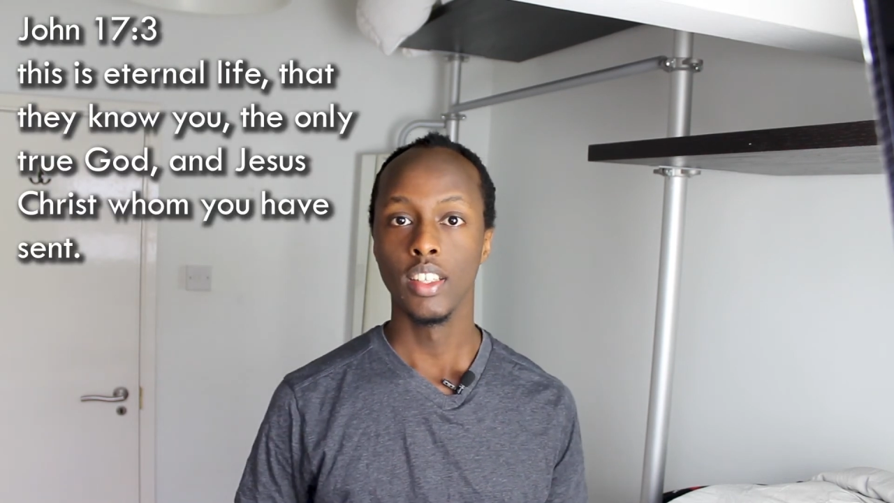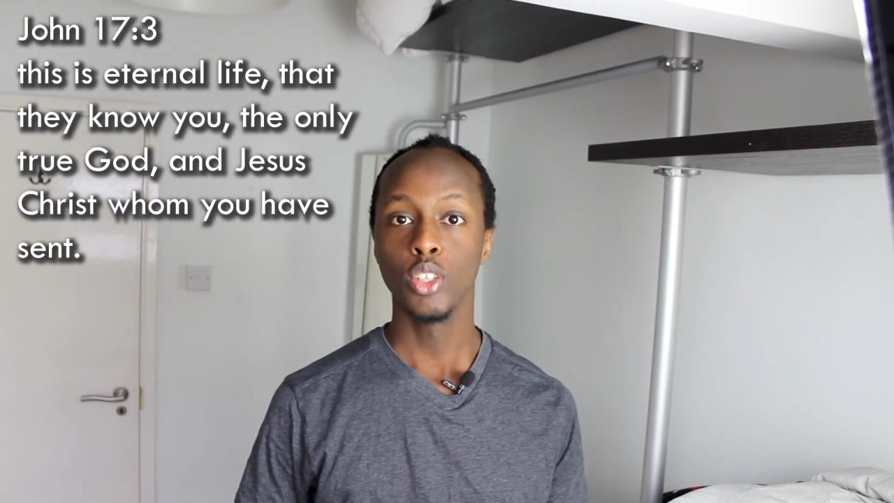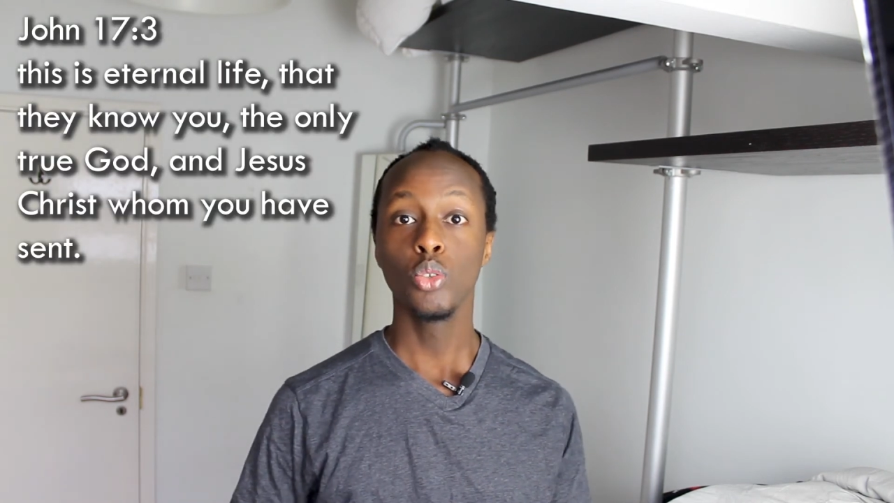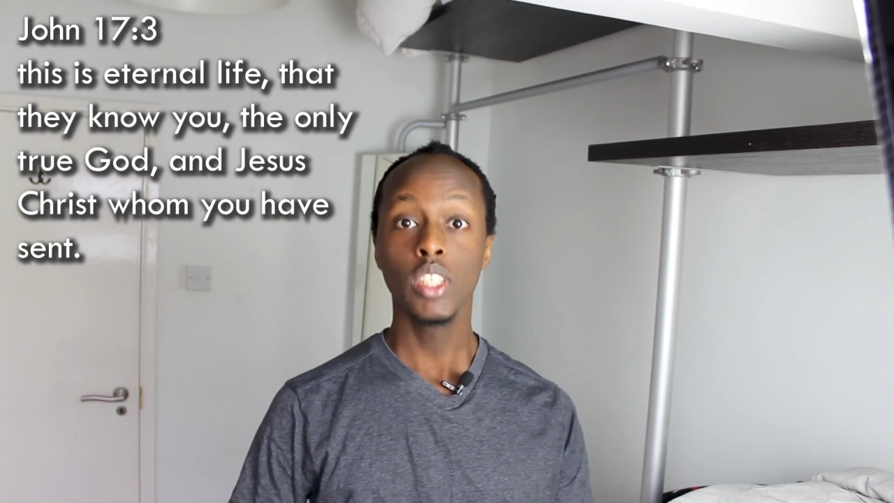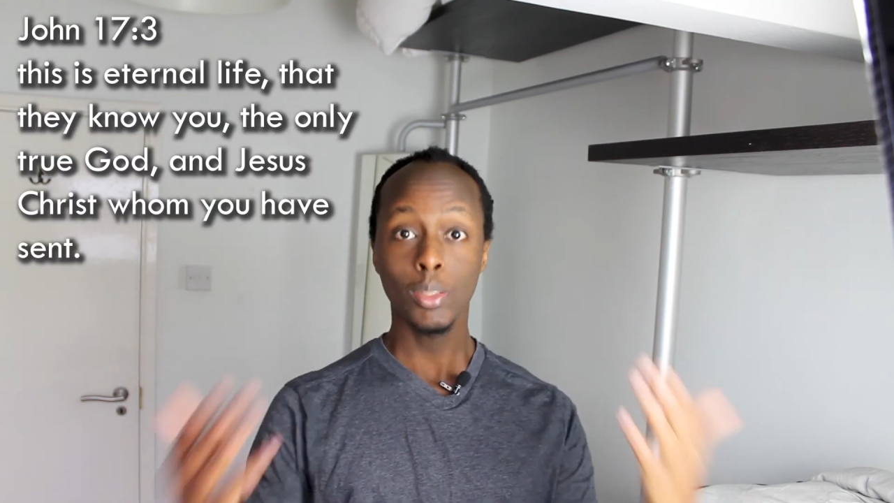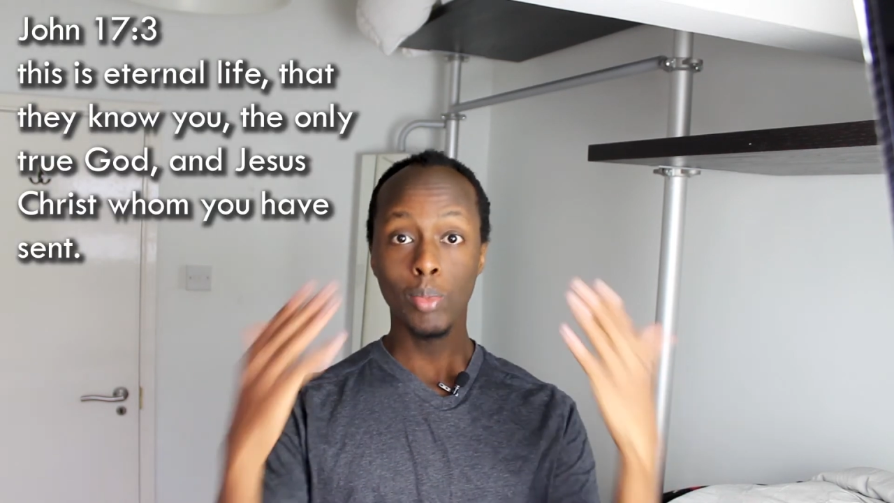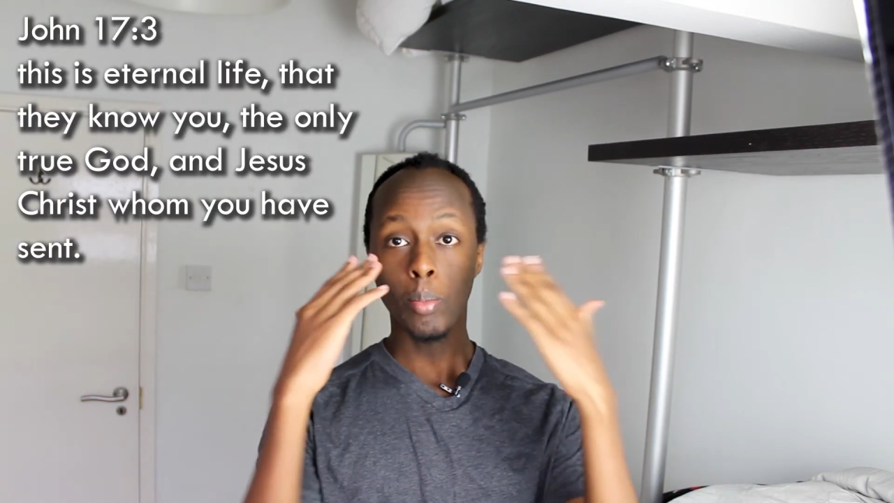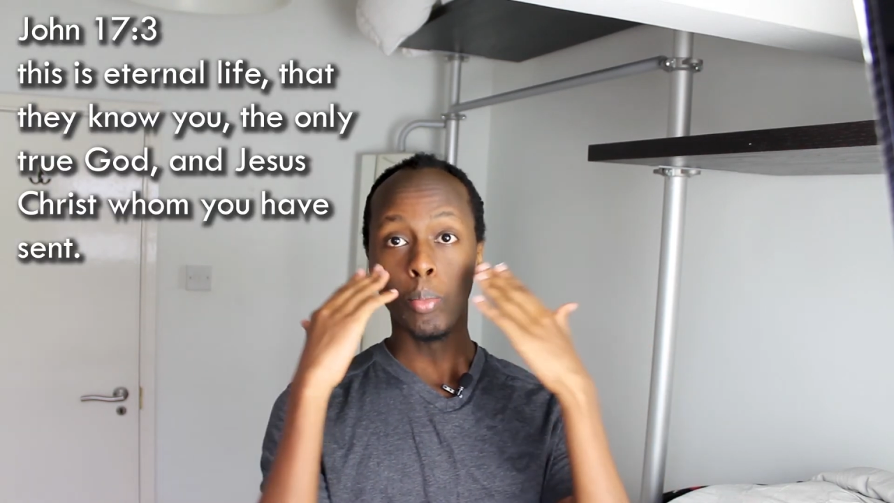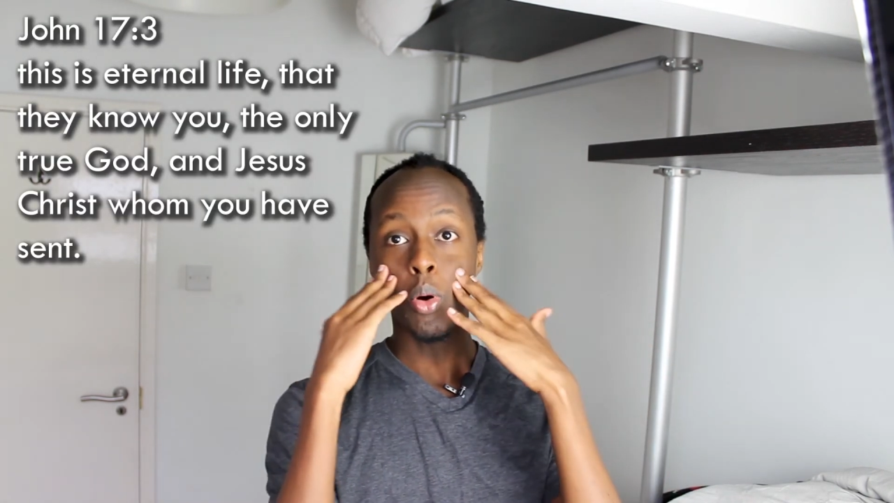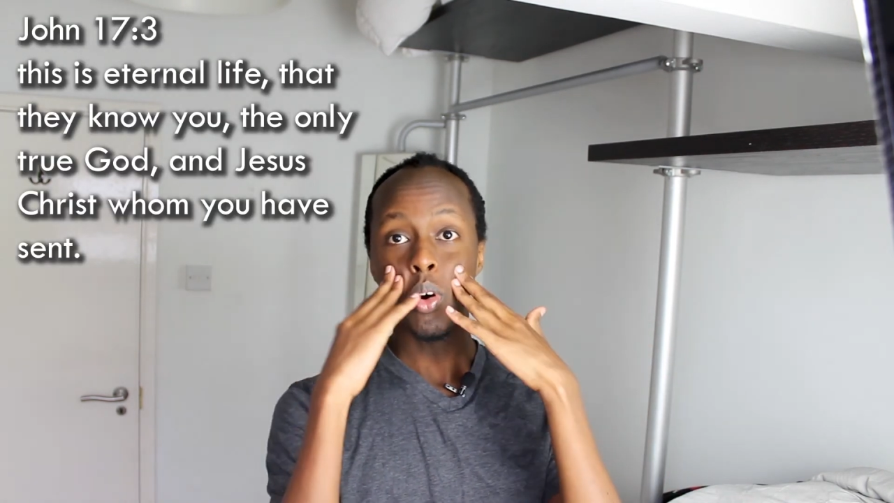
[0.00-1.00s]
you'll just be
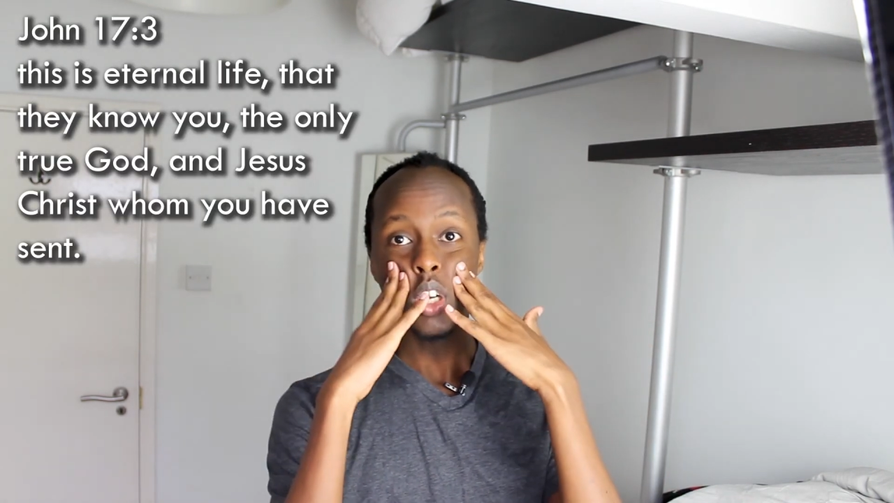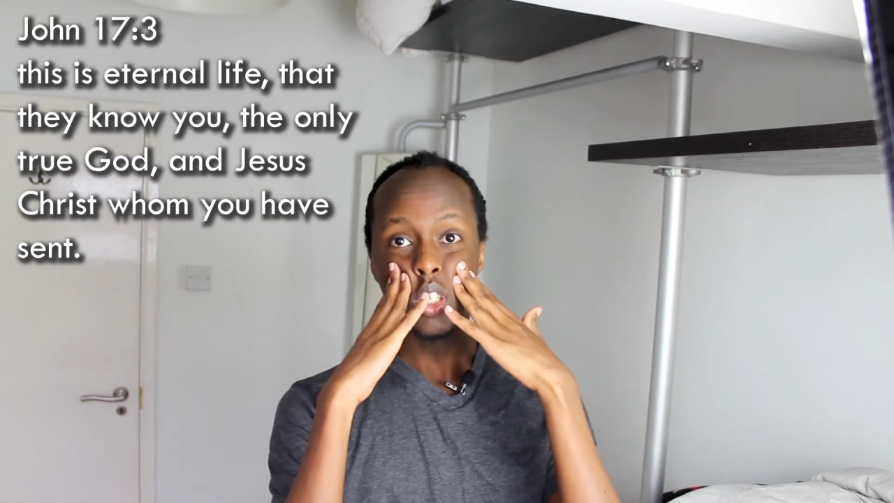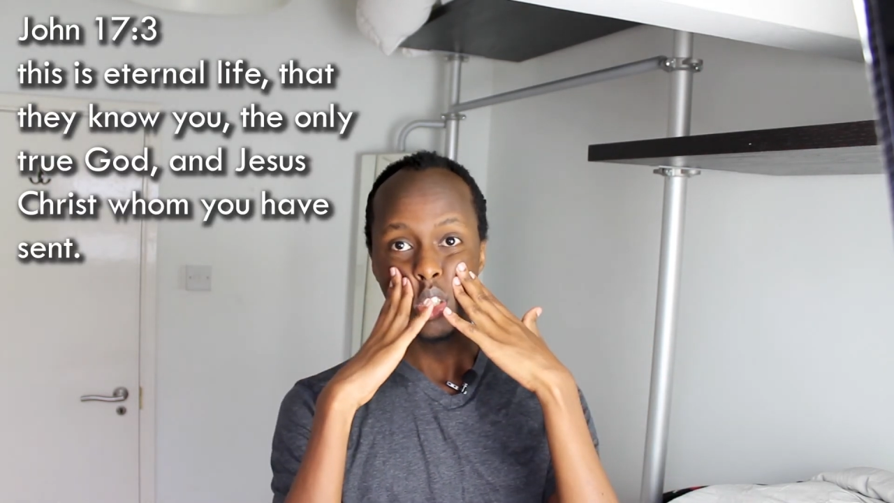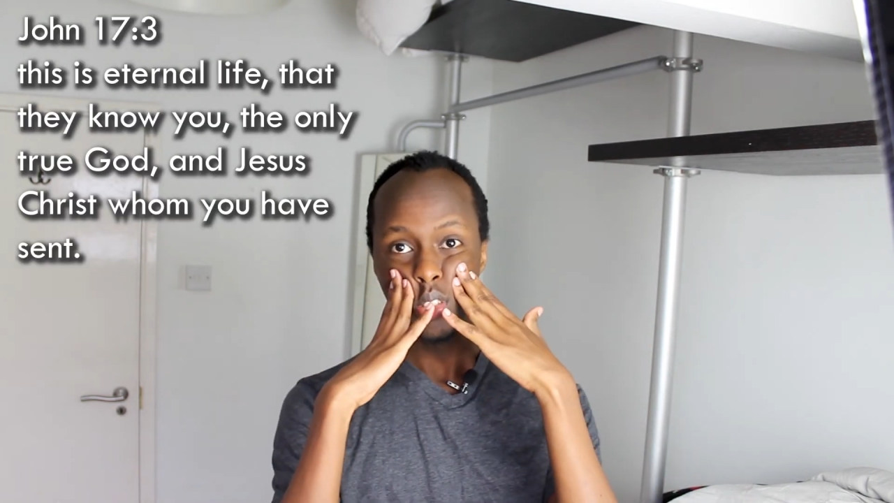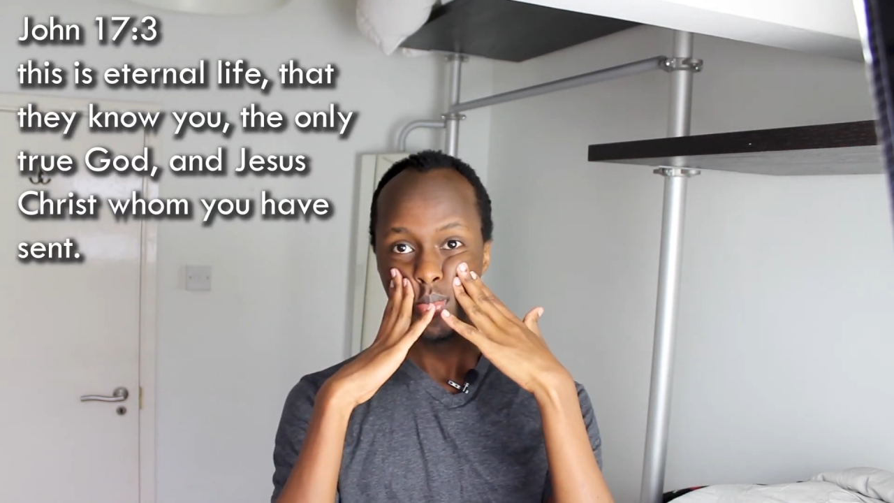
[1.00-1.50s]
bored.